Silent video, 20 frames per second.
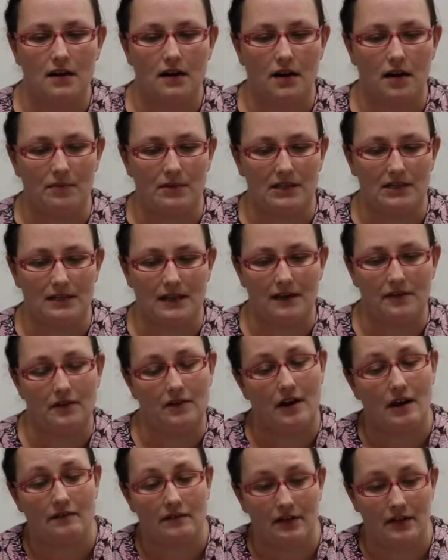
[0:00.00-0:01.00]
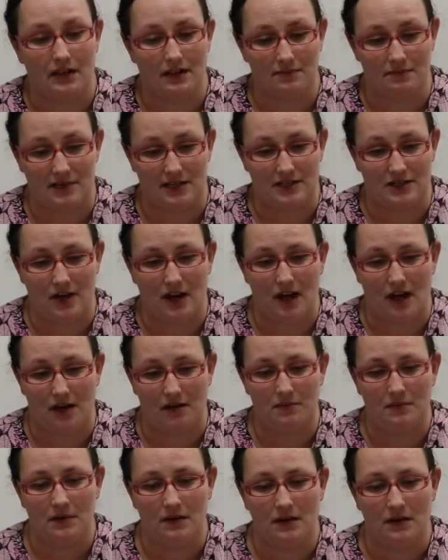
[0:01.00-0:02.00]
coming together every day in my
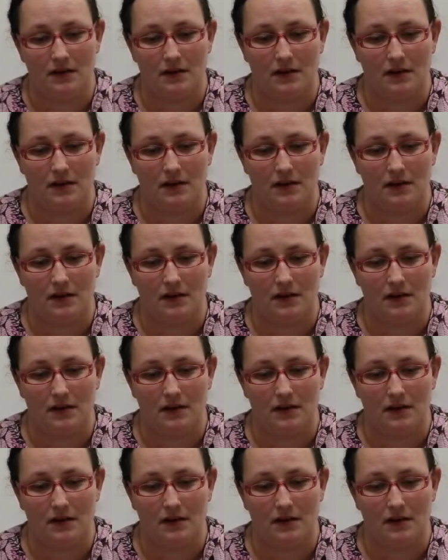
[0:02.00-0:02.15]
job.